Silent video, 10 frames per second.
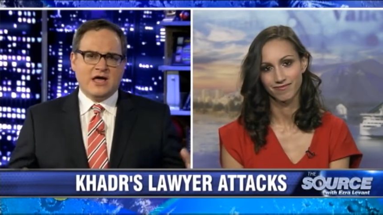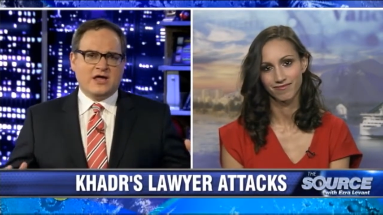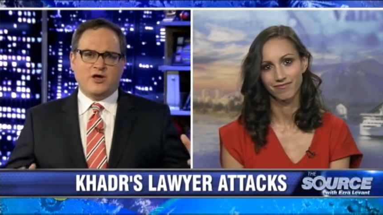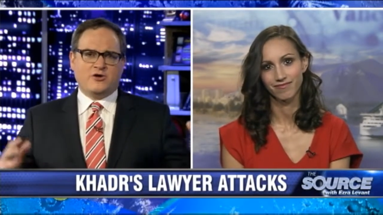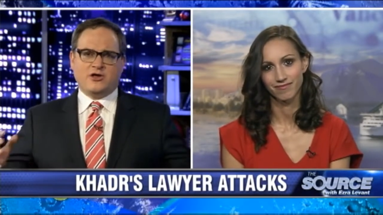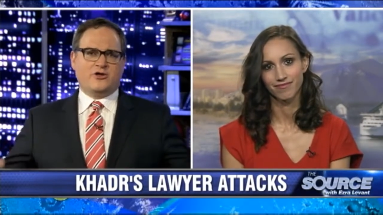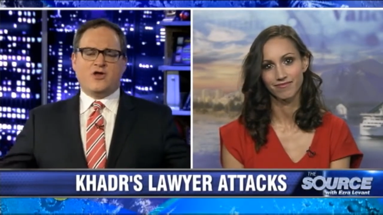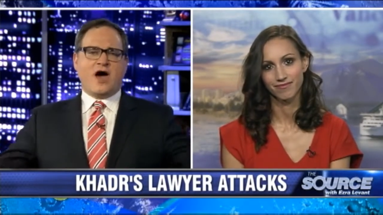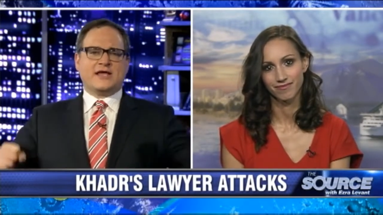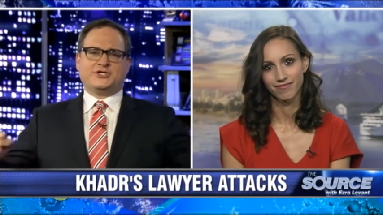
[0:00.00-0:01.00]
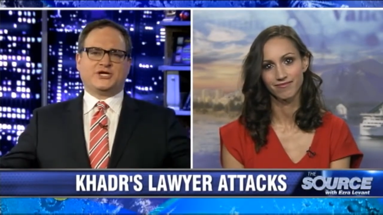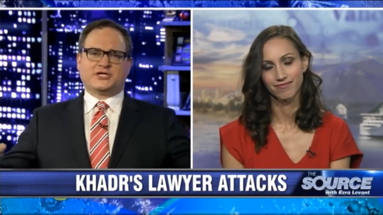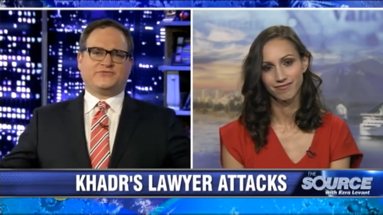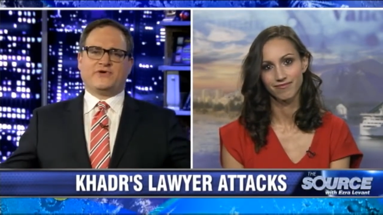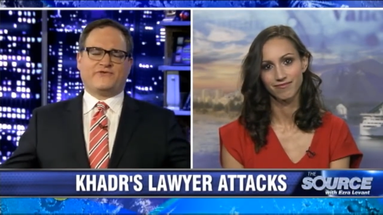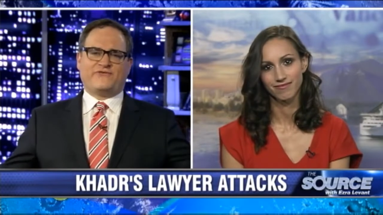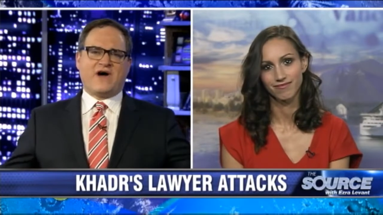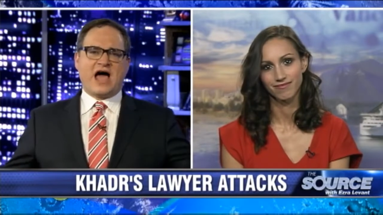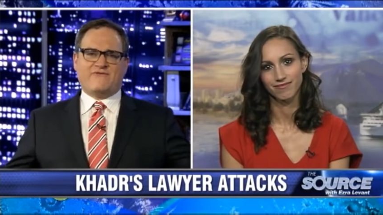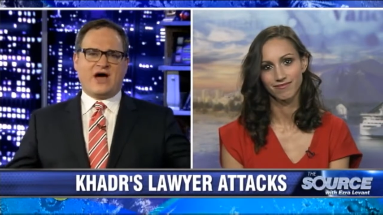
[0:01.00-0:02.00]
Speaker 1: You're, you're not a six foot,
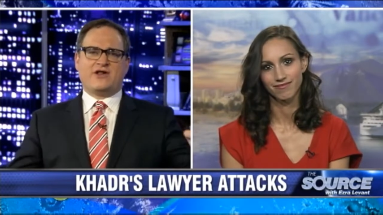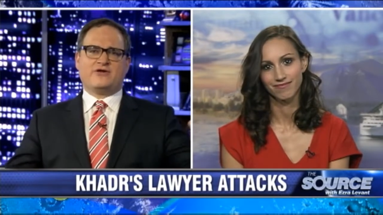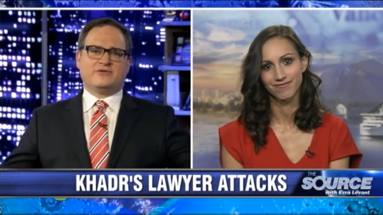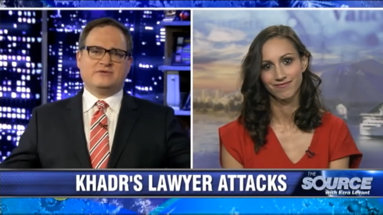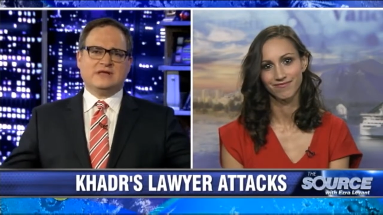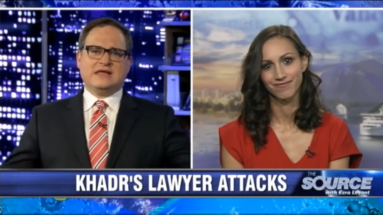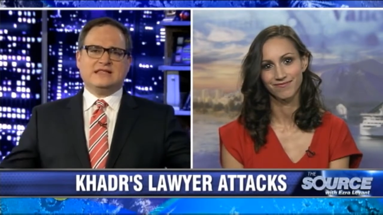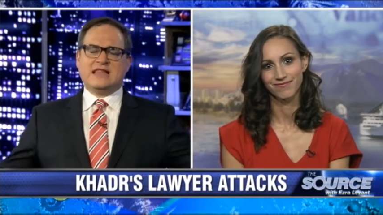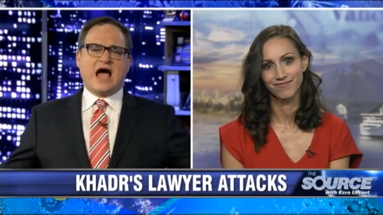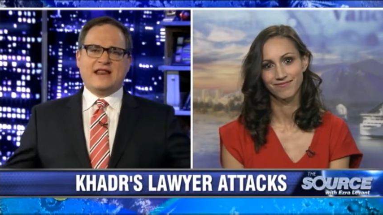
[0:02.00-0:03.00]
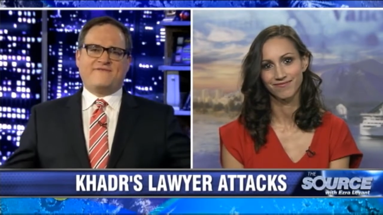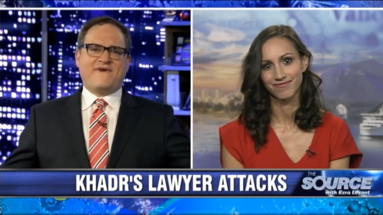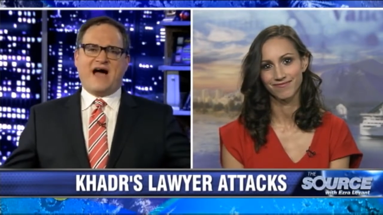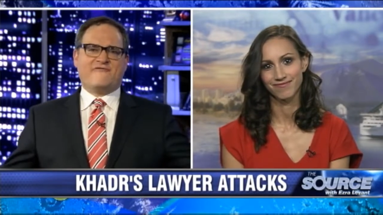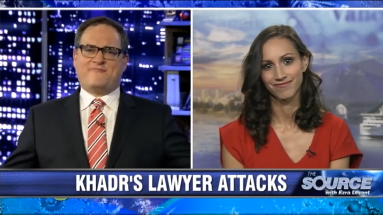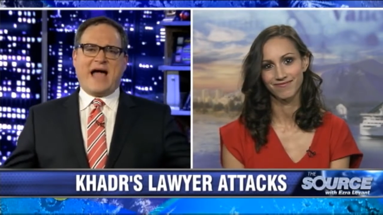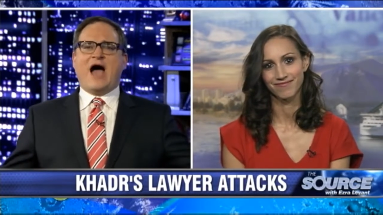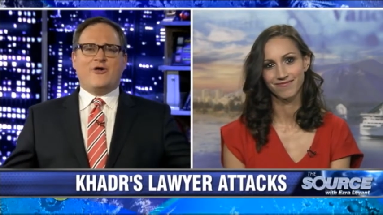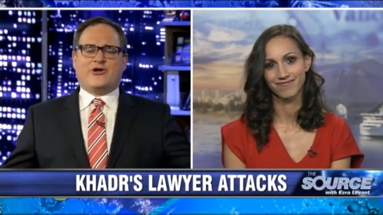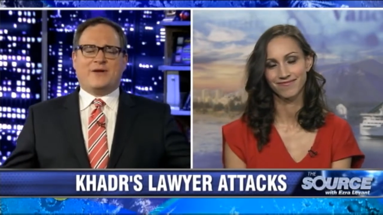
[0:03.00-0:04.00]
595
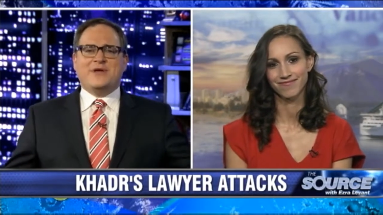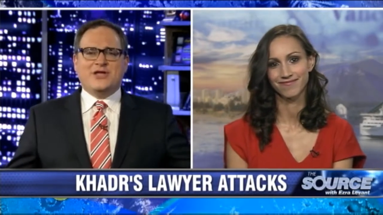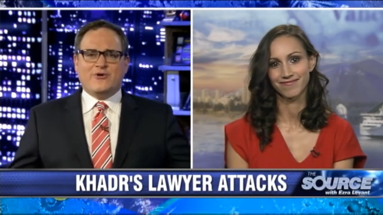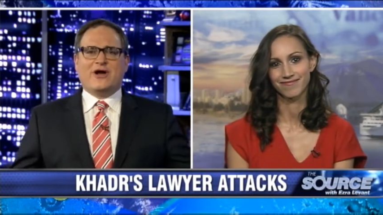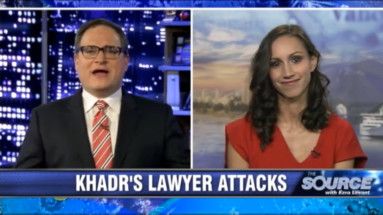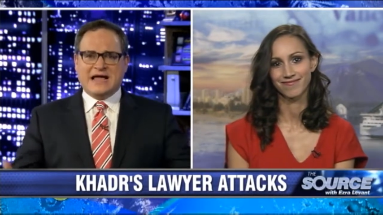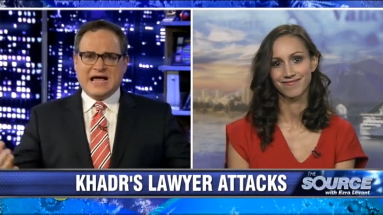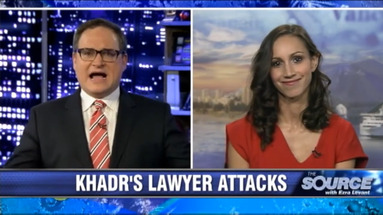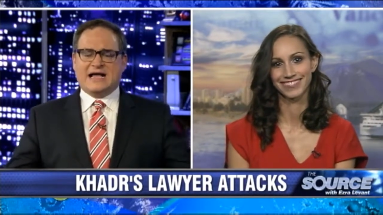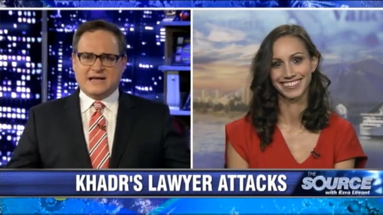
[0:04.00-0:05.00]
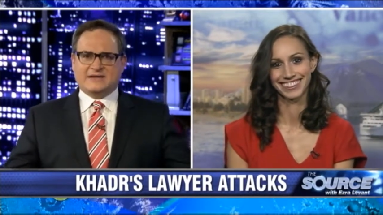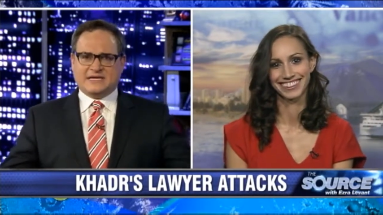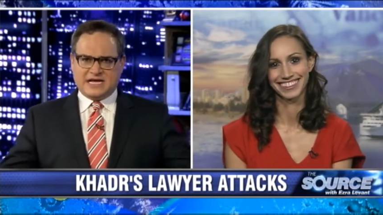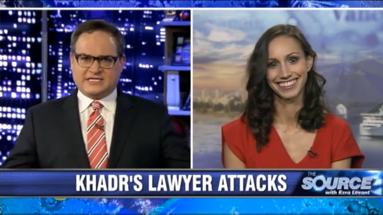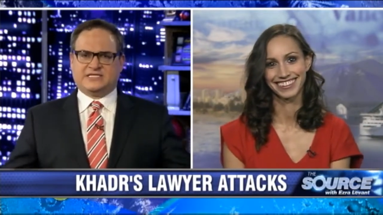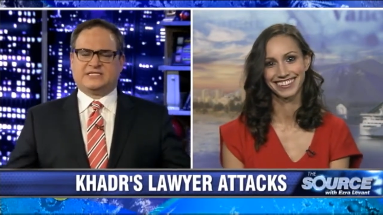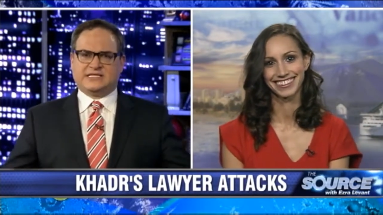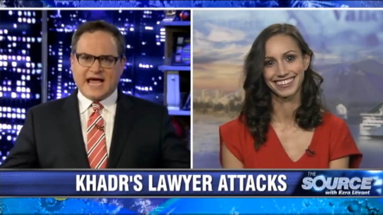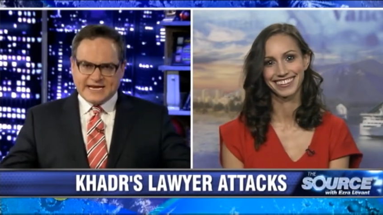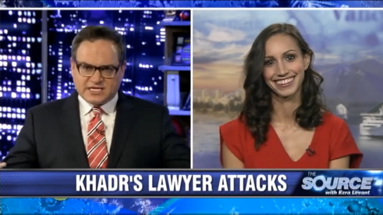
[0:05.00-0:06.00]
pounder. I mean, you were a, a, a
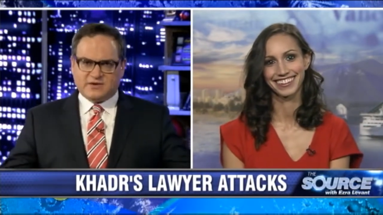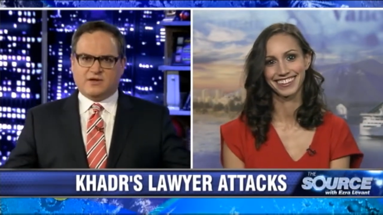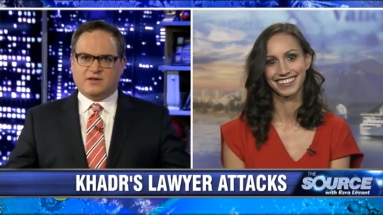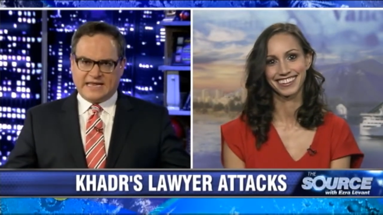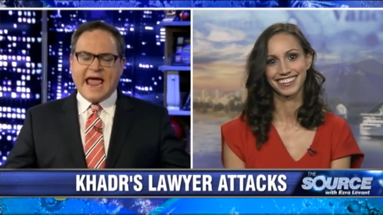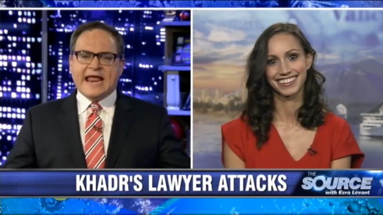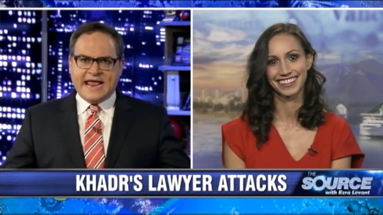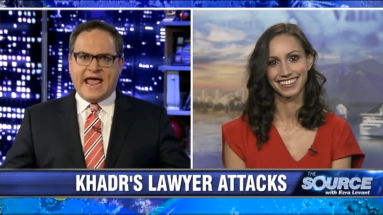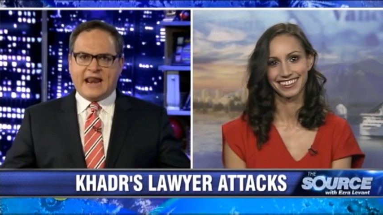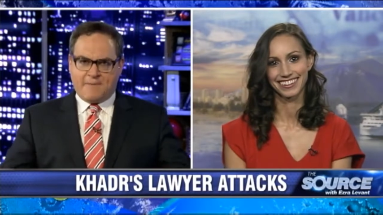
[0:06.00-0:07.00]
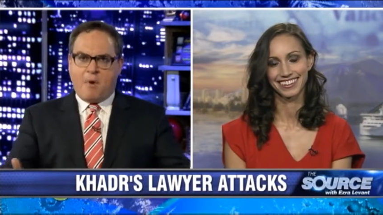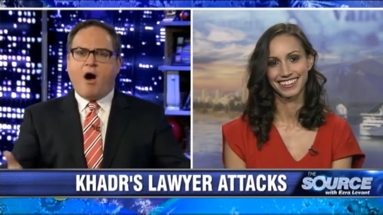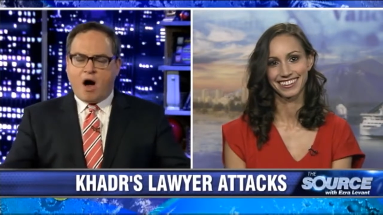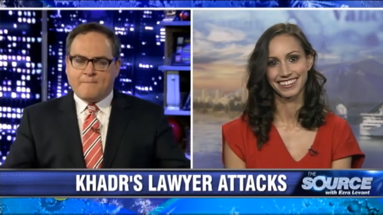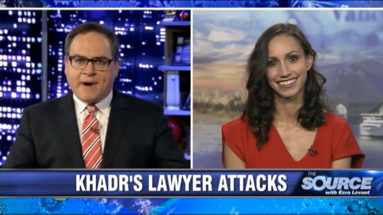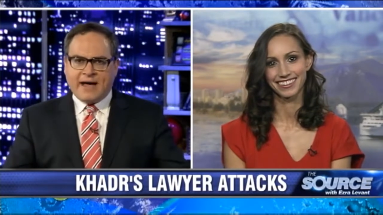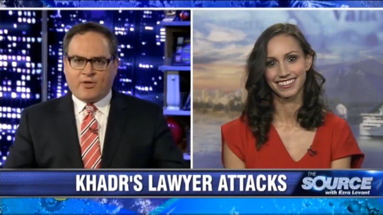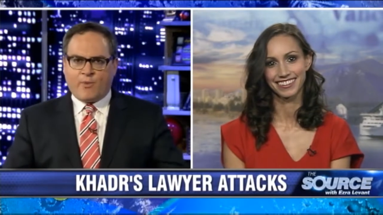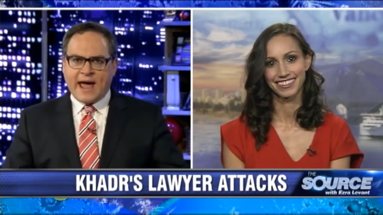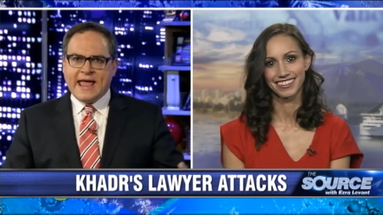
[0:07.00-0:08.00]
slight lady and a mom, by
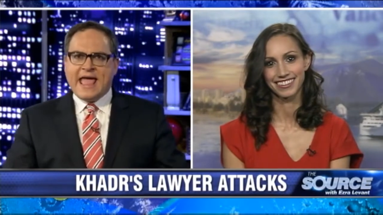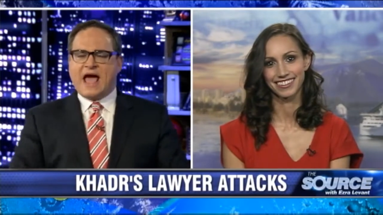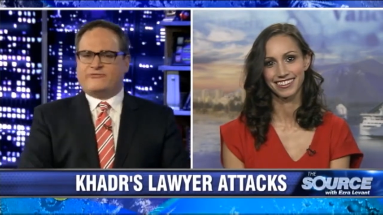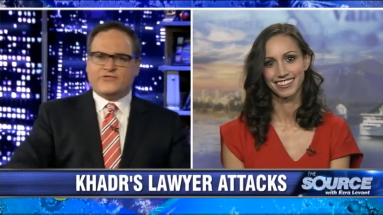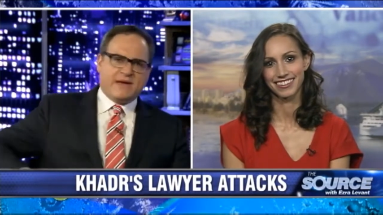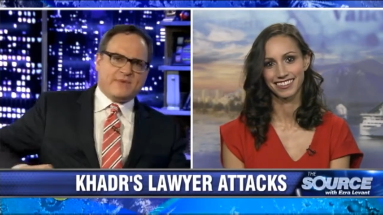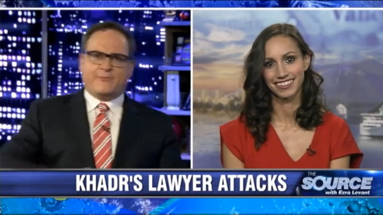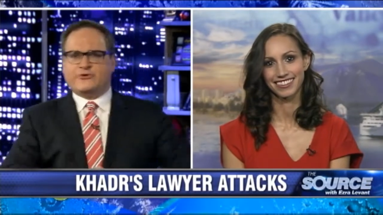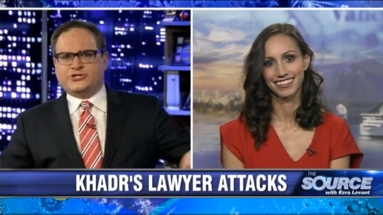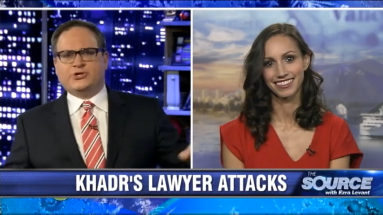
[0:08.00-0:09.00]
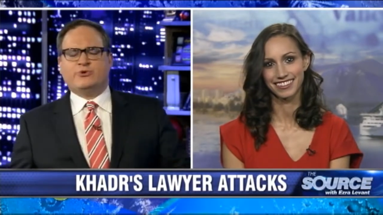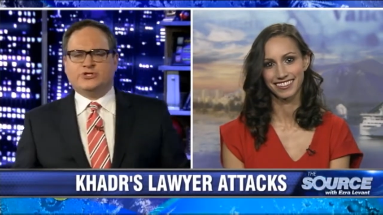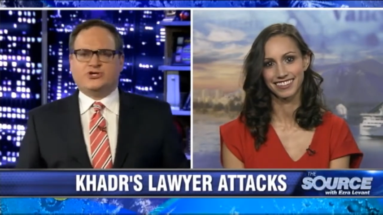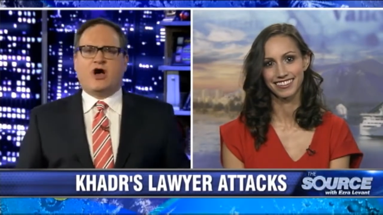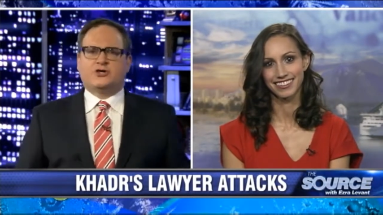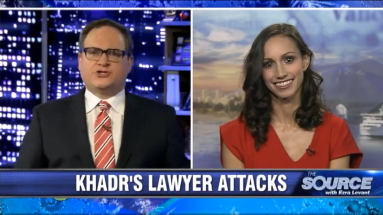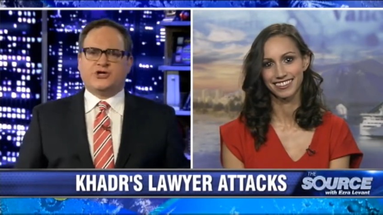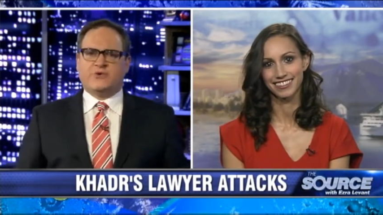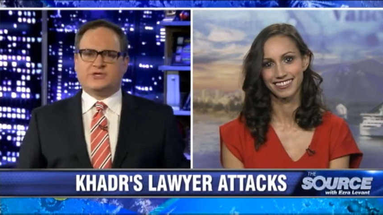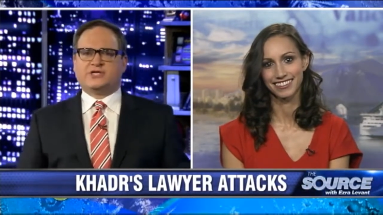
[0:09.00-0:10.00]
the way, and for them to push you and jostle
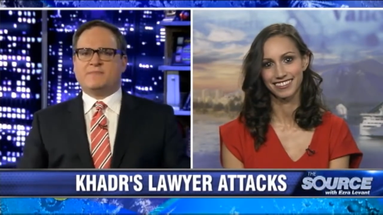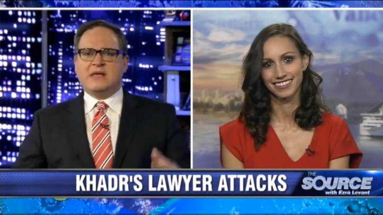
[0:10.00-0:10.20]
you is some